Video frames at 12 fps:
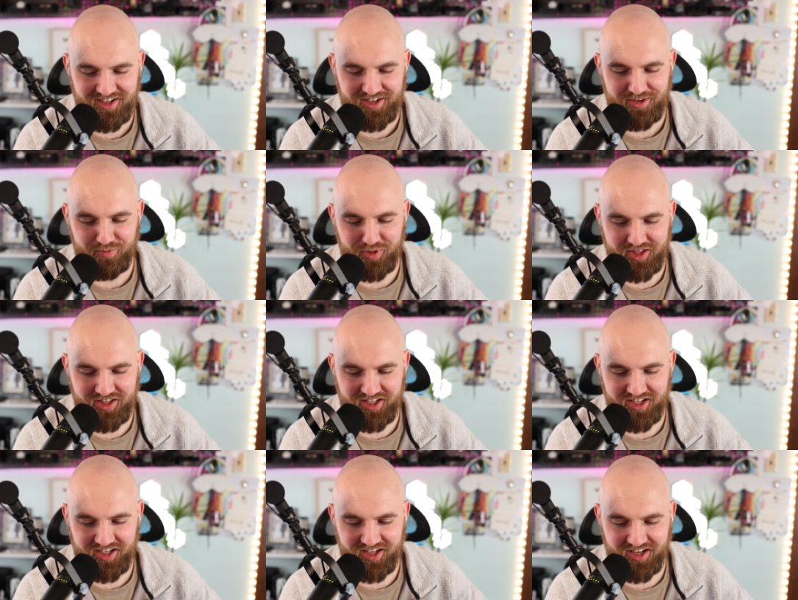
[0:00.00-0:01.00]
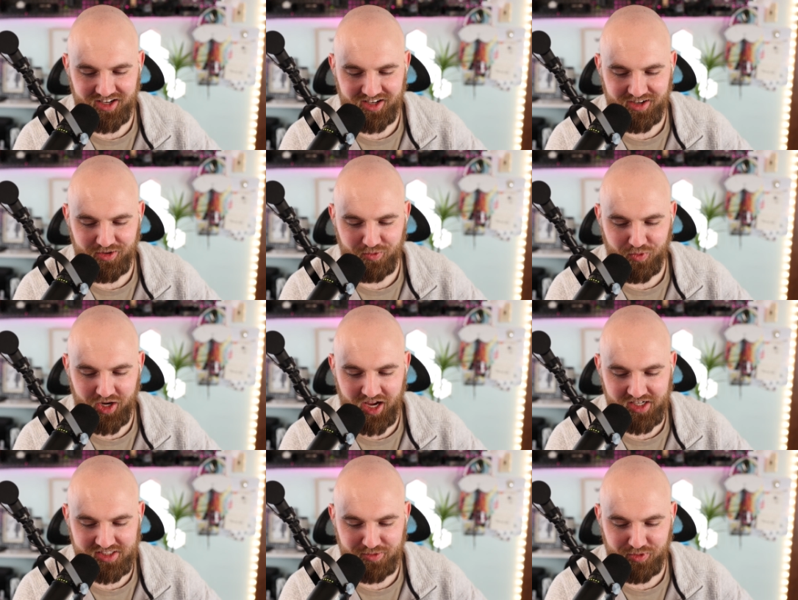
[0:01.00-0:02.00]
but the uh, we
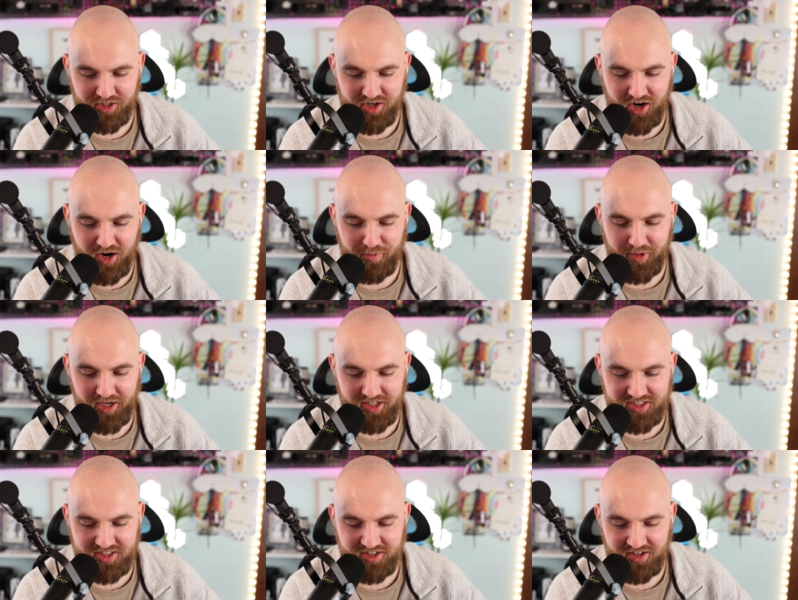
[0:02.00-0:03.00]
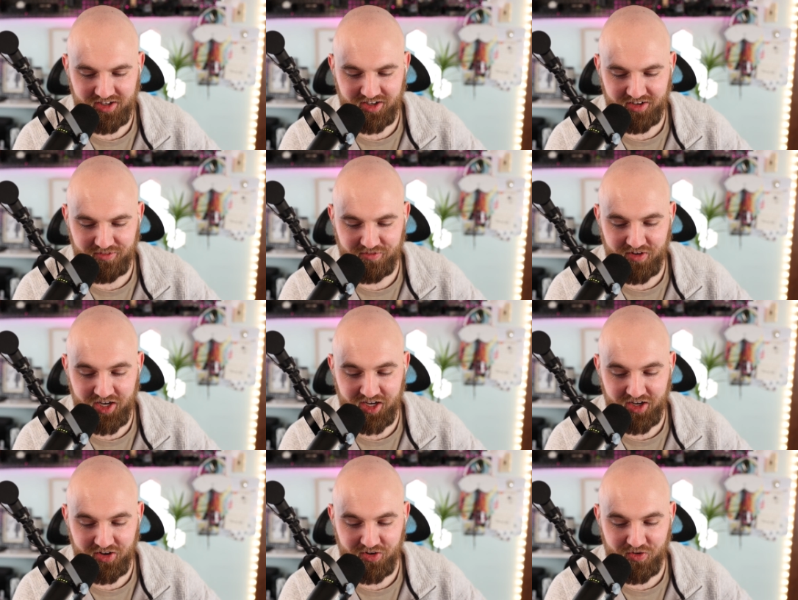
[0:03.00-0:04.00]
had someone comment on our
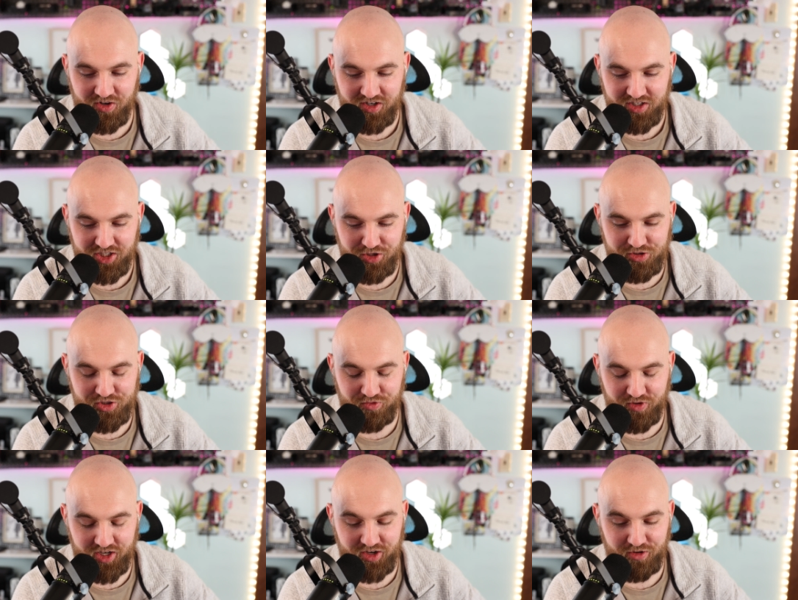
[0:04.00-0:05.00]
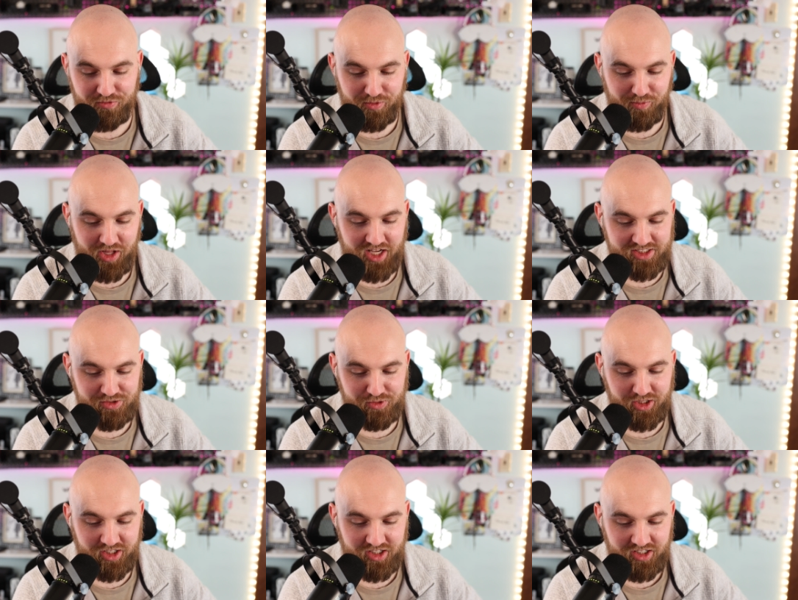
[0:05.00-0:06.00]
video, YouTube video from last
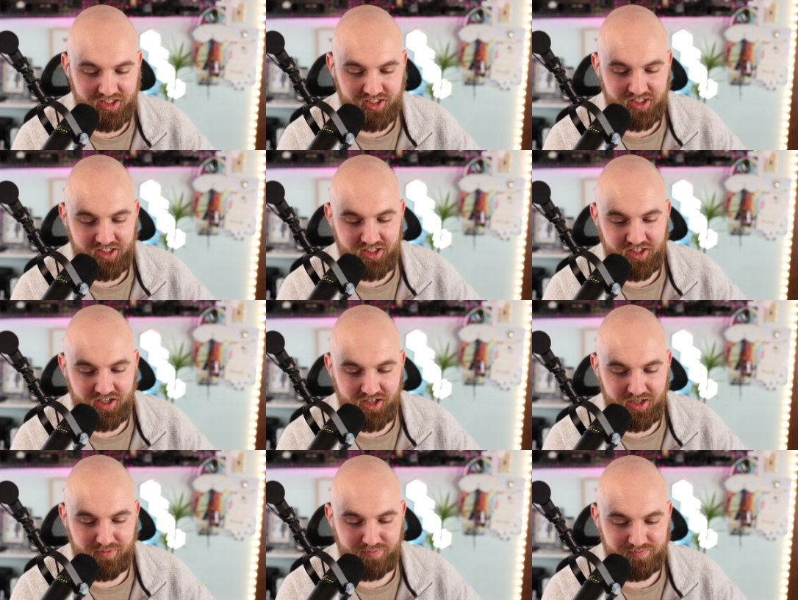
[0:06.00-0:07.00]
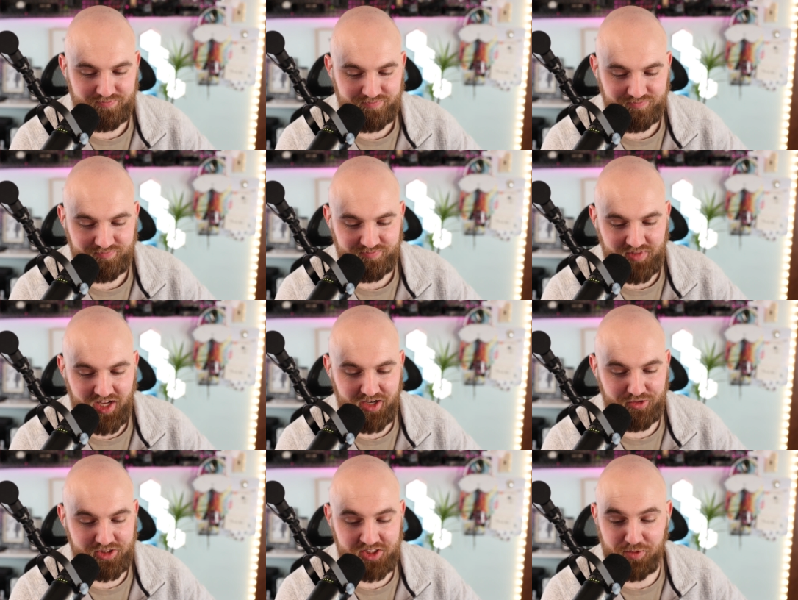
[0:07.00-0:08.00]
week, um, and it
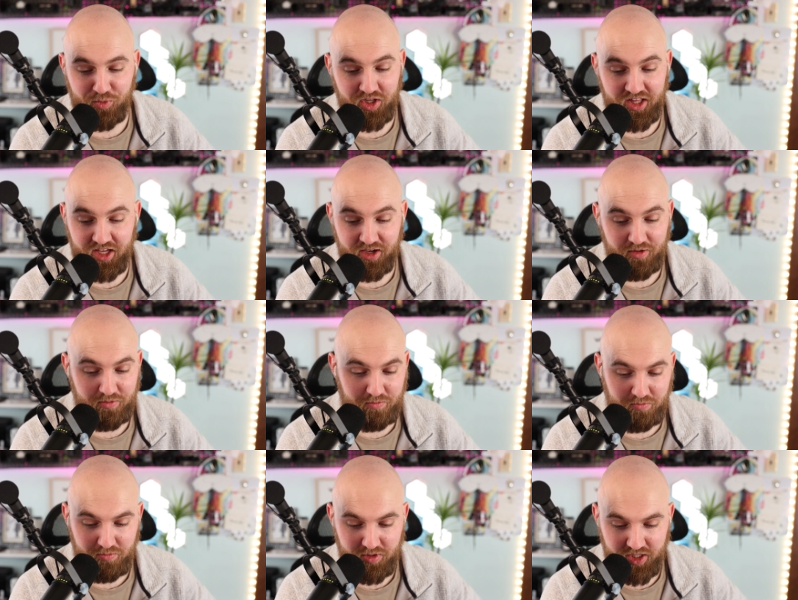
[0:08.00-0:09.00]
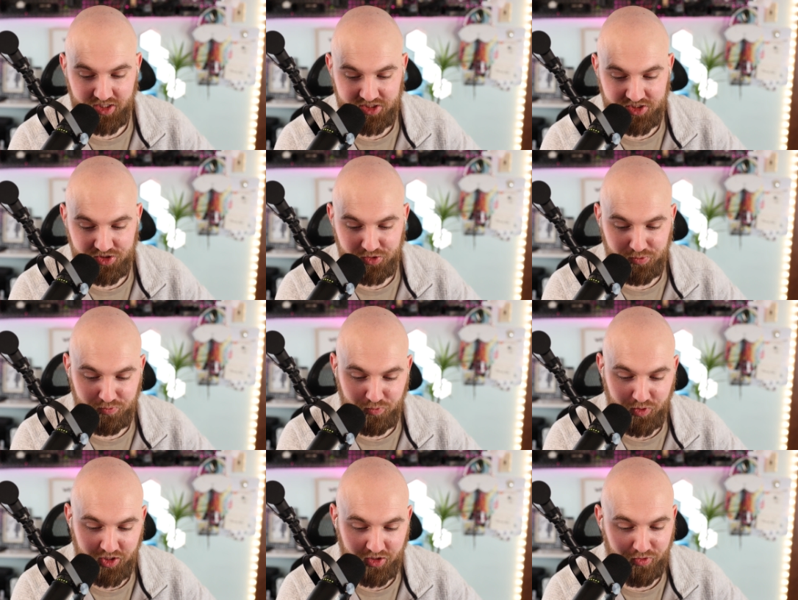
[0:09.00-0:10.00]
was someone that I assume
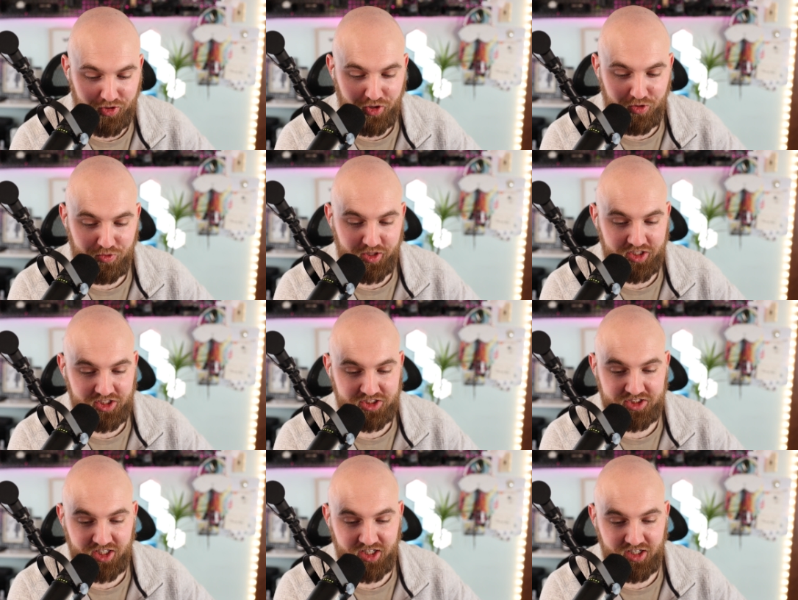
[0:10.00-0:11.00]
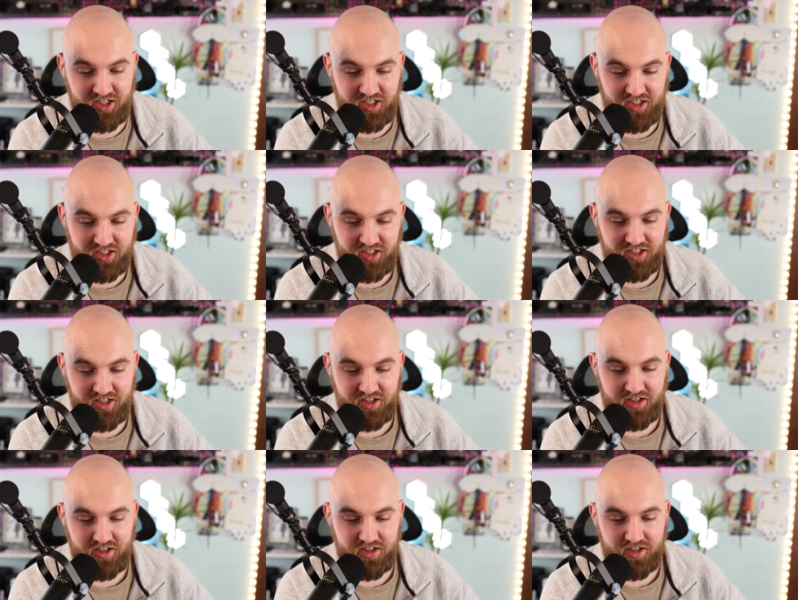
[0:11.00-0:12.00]
we don't know. They just said,
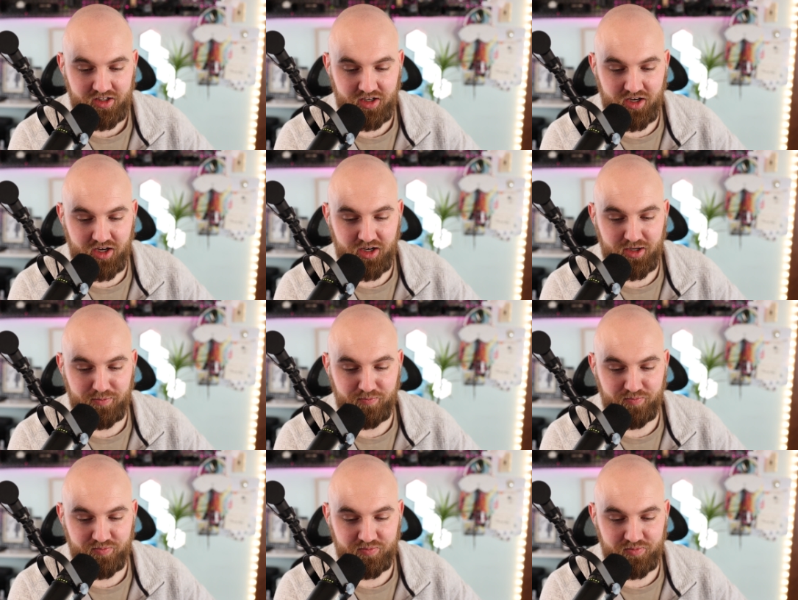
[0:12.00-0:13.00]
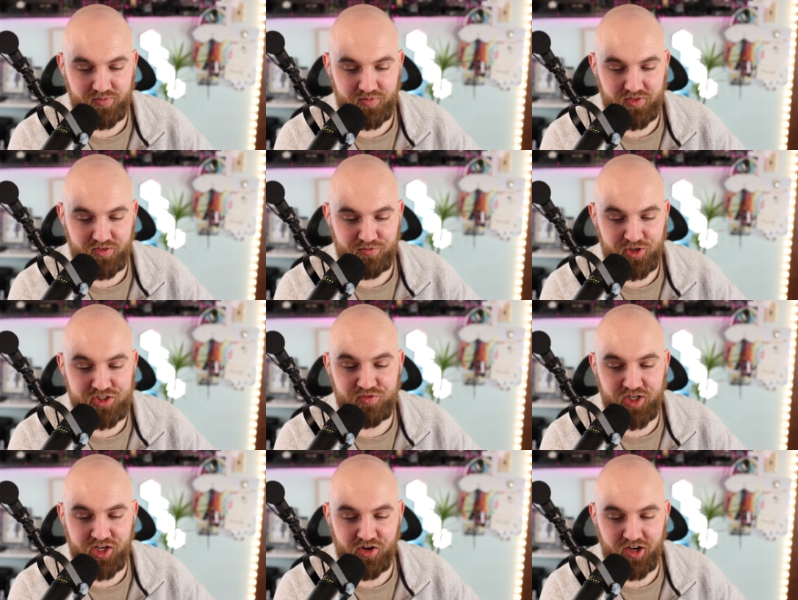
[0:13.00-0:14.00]
um, first
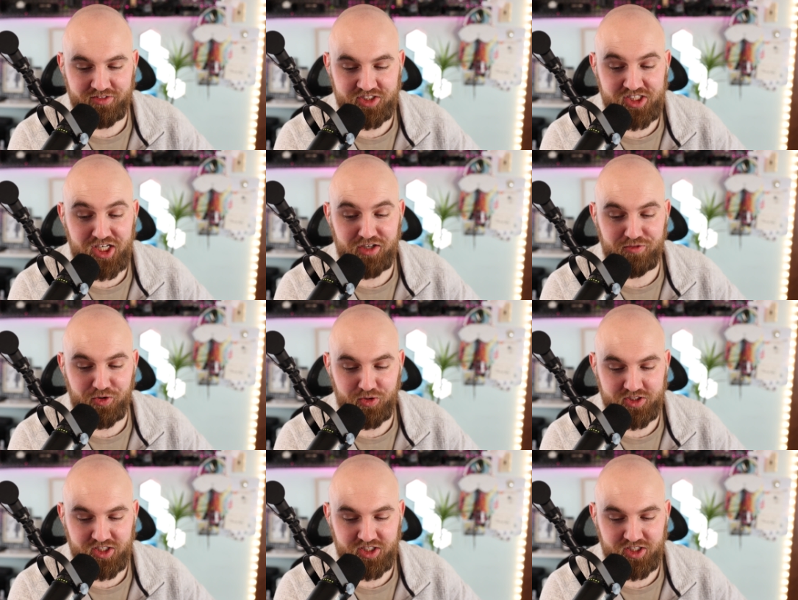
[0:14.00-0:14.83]
video I've seen of yours, and I